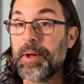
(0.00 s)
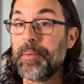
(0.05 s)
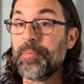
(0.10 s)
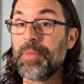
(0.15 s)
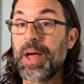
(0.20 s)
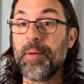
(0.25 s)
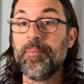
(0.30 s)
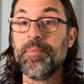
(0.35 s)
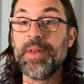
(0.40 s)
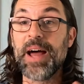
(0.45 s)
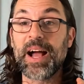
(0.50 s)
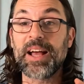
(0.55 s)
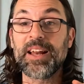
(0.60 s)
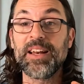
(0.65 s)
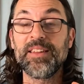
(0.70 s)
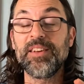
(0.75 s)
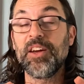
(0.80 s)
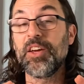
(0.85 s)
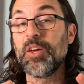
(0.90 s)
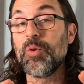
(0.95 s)
I'm not going
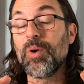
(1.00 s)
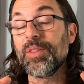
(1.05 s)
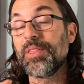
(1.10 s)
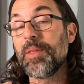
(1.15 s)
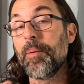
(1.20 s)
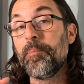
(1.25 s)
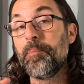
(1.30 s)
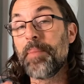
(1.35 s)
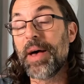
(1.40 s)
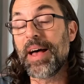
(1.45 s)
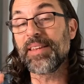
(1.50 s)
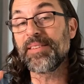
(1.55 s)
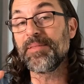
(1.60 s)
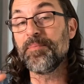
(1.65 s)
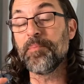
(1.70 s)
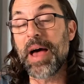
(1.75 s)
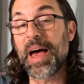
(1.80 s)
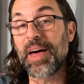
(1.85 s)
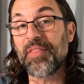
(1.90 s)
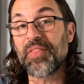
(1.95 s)
to tell you what the best
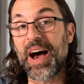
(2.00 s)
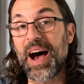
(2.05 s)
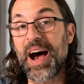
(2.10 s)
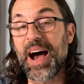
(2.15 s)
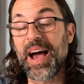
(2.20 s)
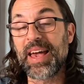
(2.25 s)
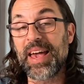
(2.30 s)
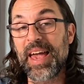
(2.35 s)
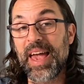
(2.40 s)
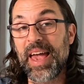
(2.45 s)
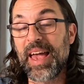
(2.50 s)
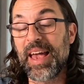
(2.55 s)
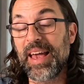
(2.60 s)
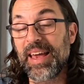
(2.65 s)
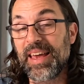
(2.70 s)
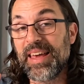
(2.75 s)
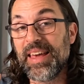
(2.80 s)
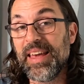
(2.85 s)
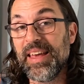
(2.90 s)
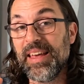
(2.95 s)
Math
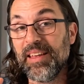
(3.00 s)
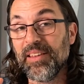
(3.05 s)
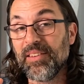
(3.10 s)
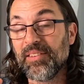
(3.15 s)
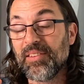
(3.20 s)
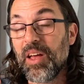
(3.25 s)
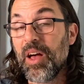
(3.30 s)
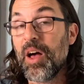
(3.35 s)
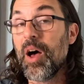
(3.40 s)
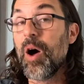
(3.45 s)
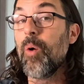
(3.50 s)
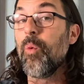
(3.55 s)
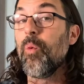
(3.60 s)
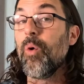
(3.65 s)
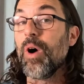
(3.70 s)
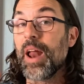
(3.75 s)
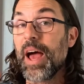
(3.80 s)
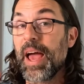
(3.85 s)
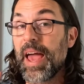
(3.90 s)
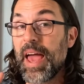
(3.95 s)
IA is.
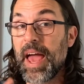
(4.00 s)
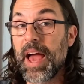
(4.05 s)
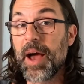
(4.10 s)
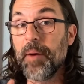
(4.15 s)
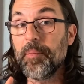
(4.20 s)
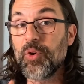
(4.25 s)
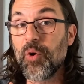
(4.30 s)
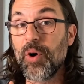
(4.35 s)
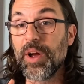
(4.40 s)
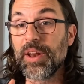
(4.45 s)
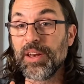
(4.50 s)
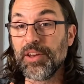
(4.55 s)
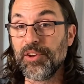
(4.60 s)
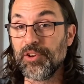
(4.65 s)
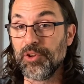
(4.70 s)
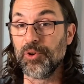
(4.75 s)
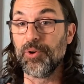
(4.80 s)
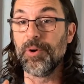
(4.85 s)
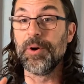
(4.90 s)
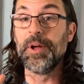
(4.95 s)
What I am going to
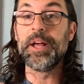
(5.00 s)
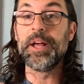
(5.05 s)
do